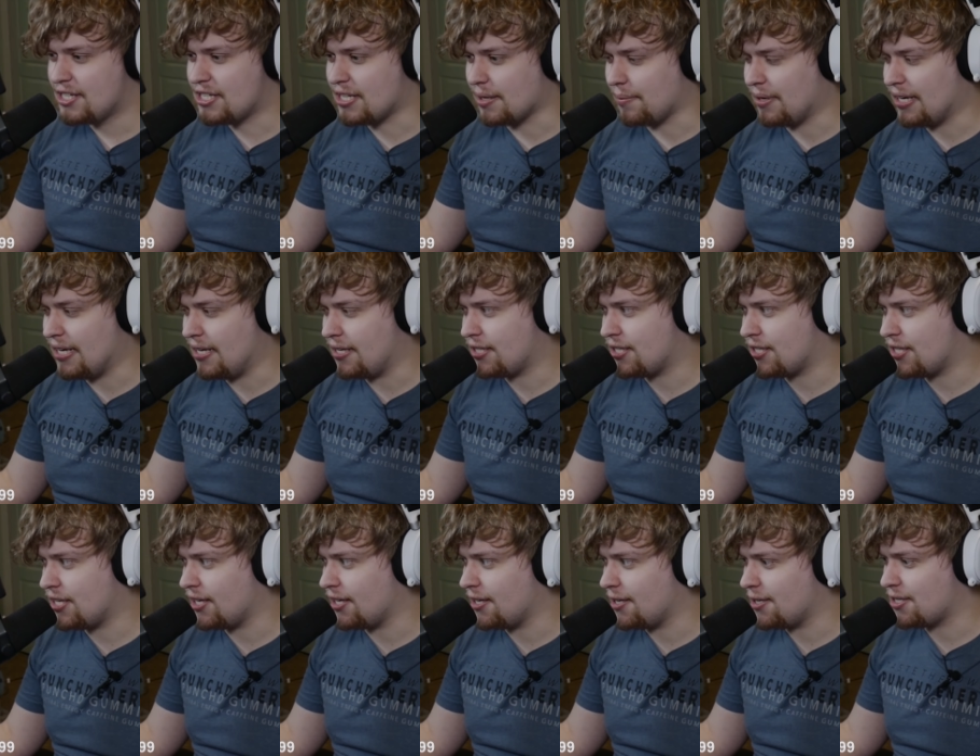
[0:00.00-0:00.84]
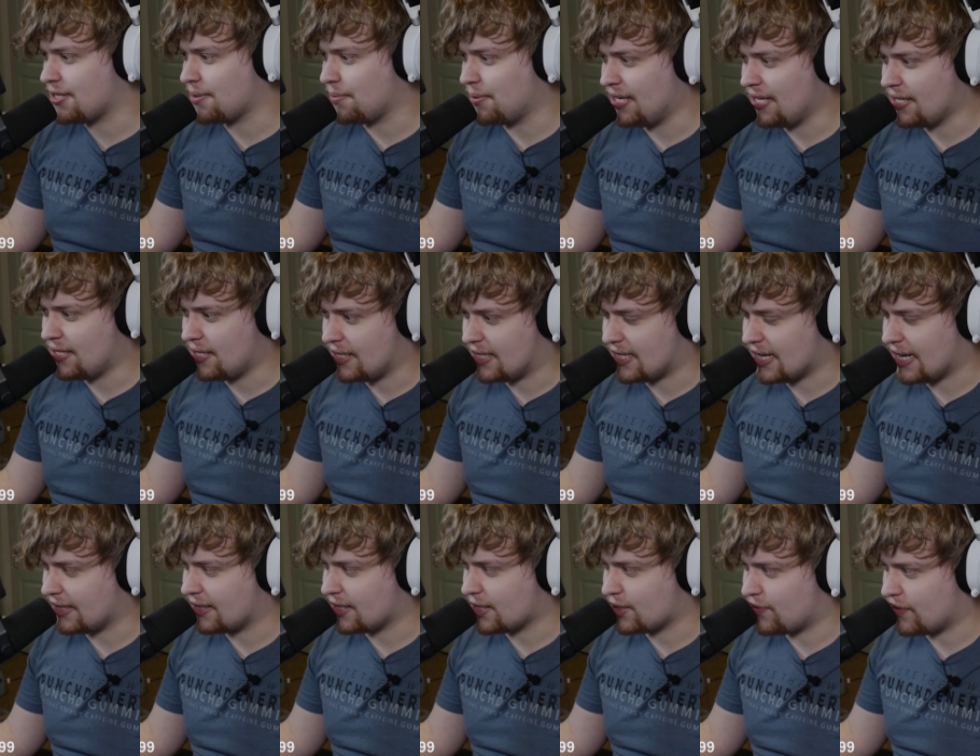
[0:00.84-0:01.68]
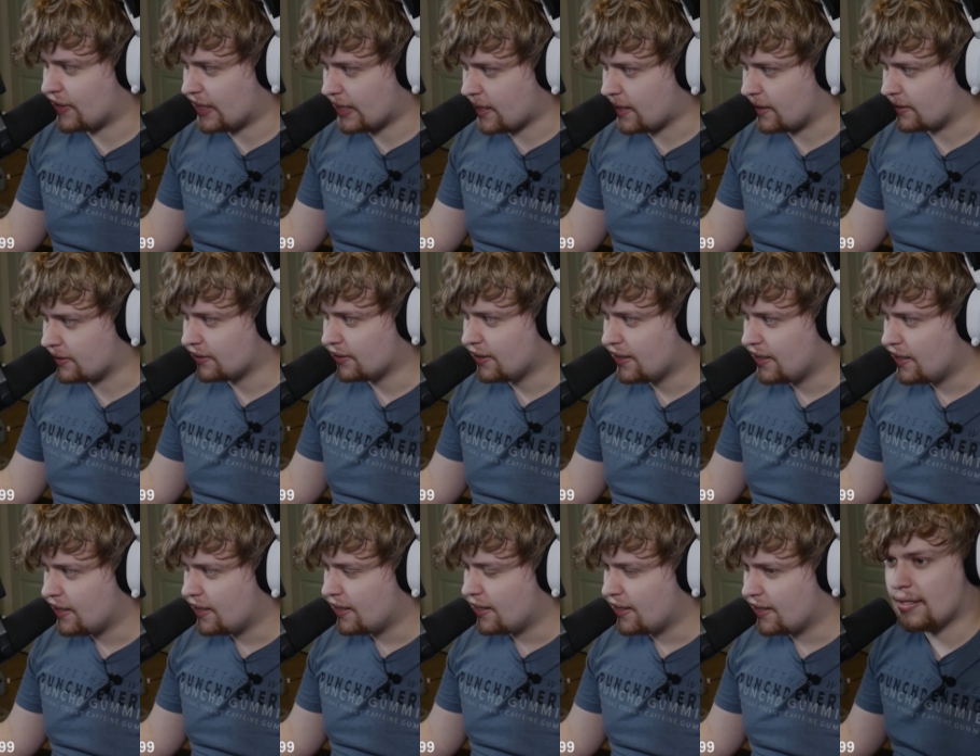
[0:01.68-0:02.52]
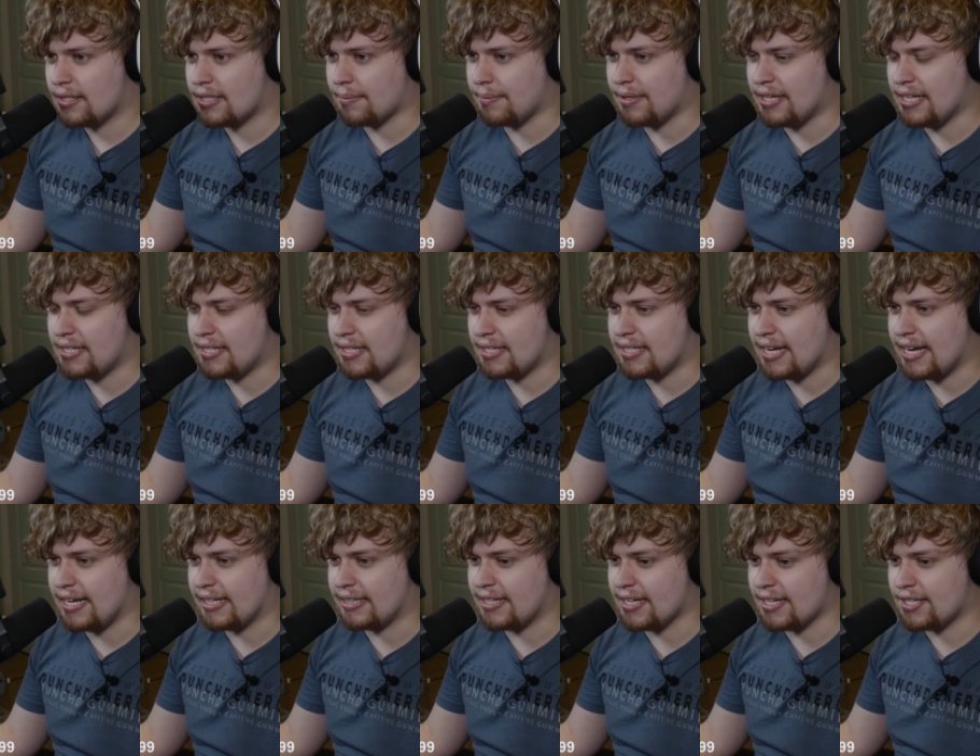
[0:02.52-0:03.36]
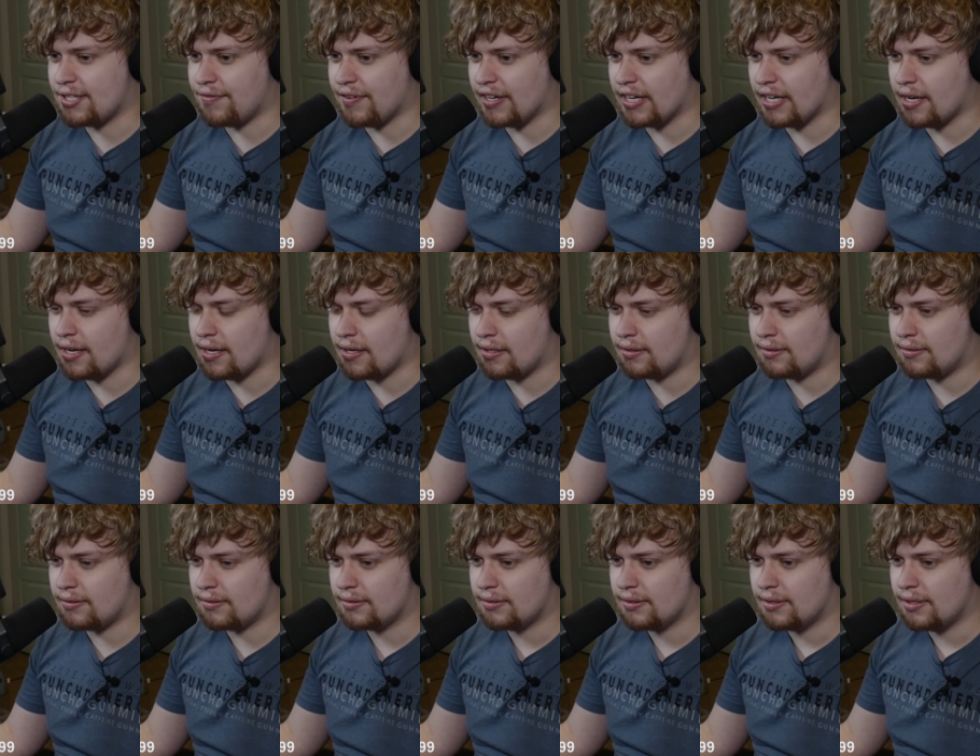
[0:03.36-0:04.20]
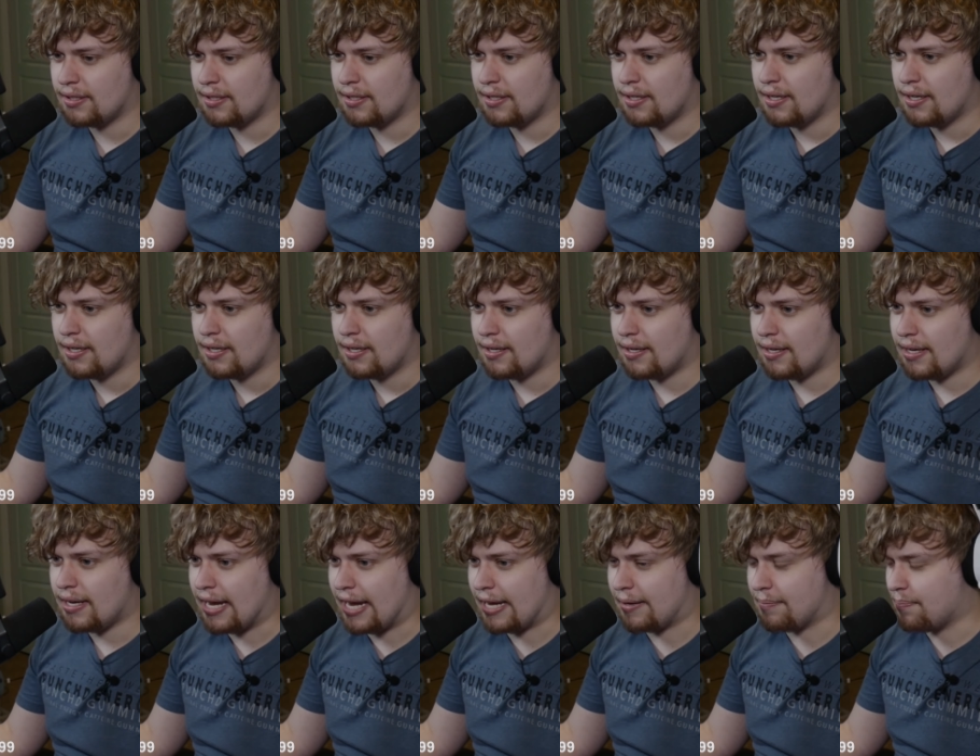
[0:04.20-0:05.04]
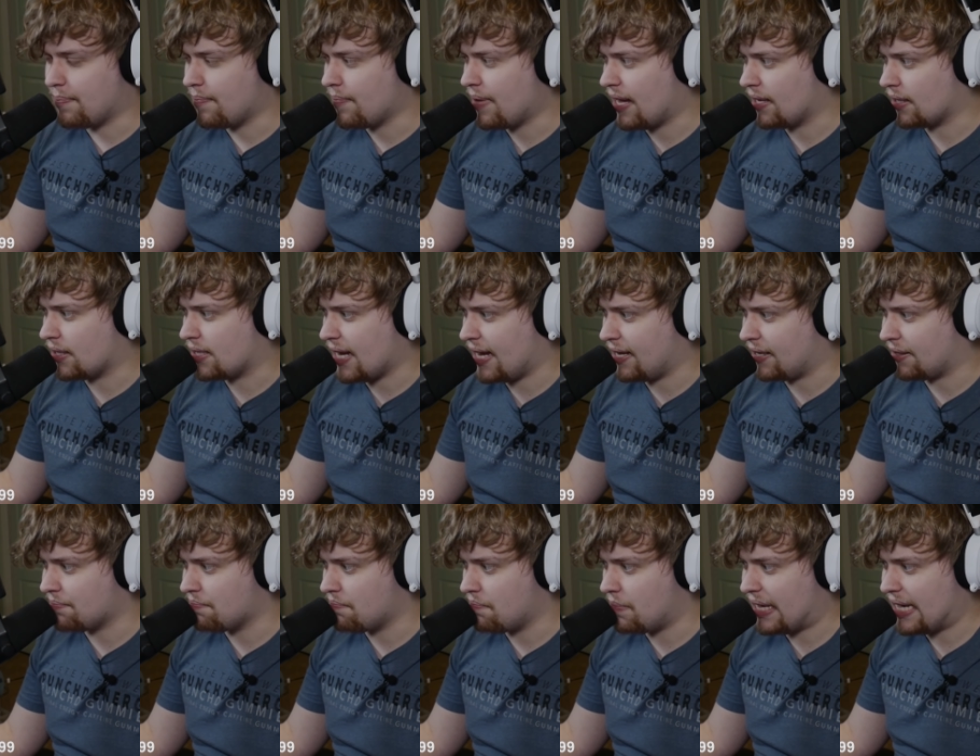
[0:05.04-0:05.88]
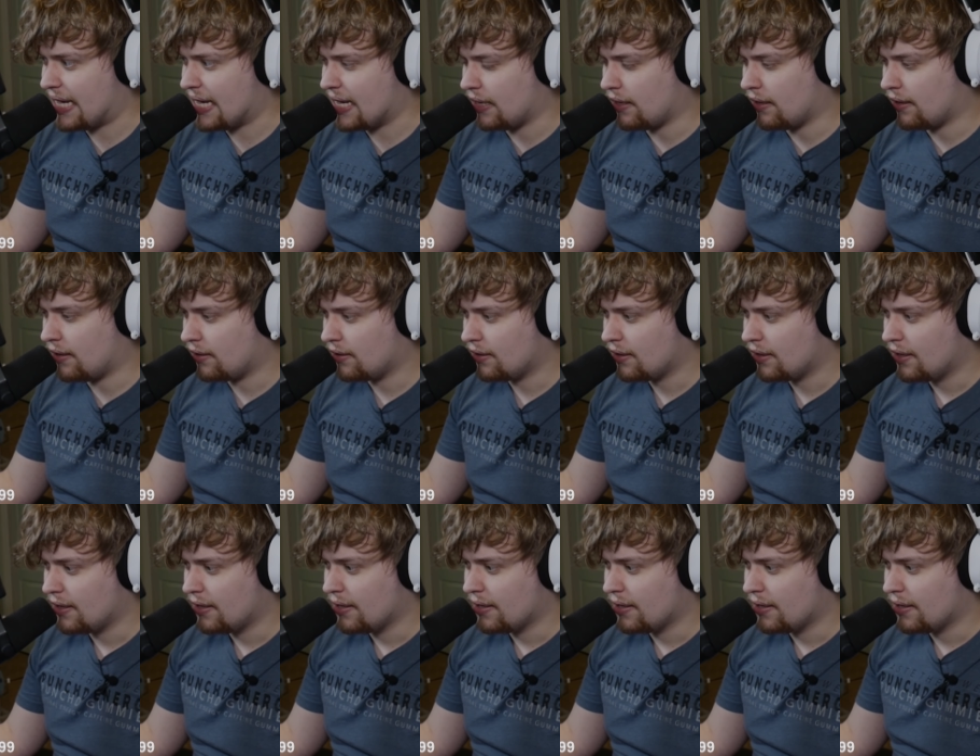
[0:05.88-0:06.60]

Someone needs to someone needs to take this video. Someone needs to take this video and and take me